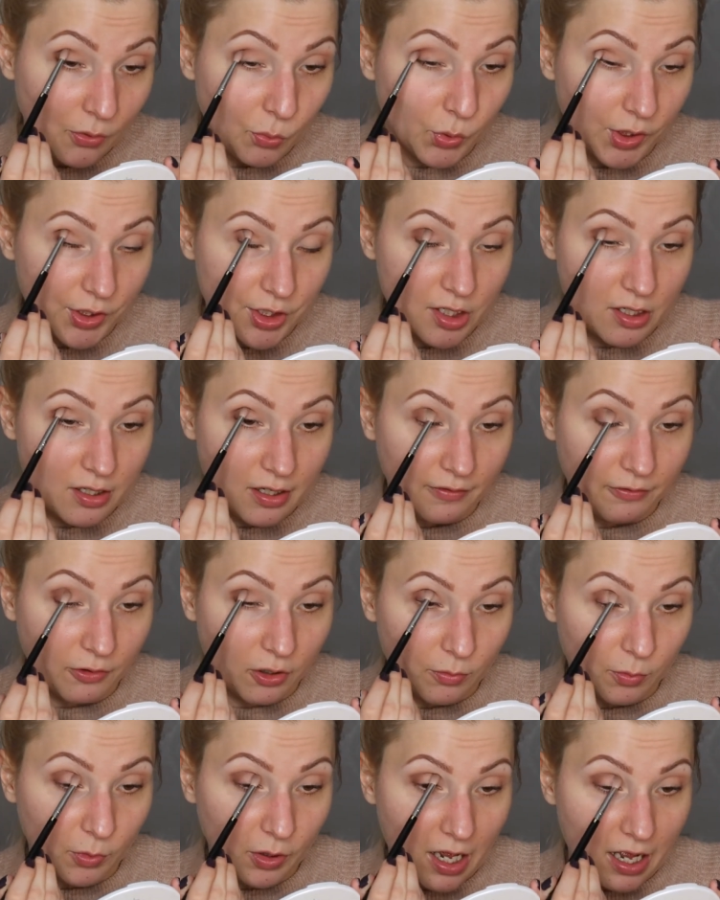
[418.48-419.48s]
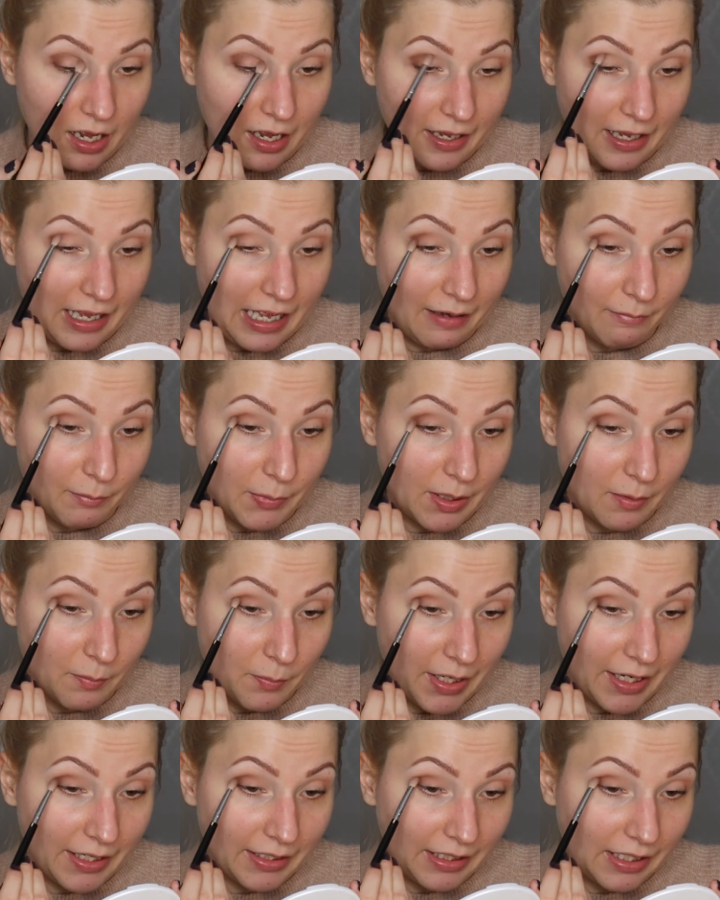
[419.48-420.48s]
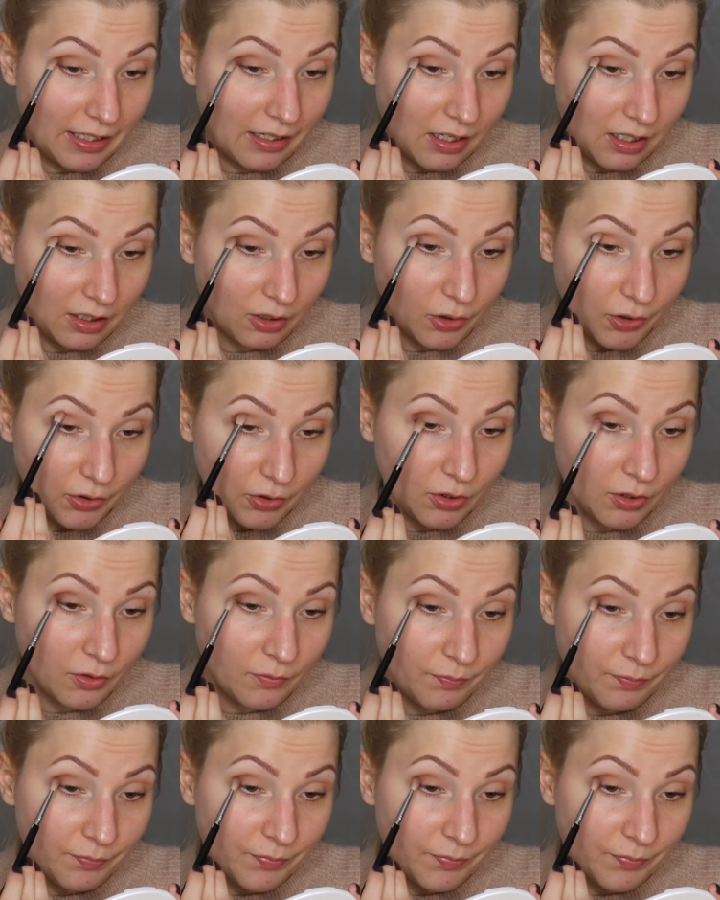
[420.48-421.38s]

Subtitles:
which is a formula I have been panning a lot.